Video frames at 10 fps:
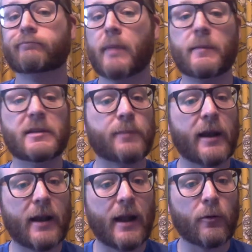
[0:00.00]
maybe
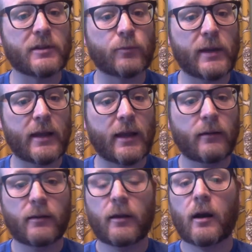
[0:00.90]
spend an hour this
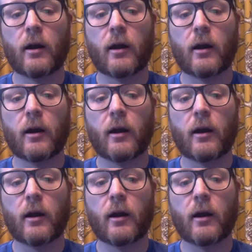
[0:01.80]
weekend.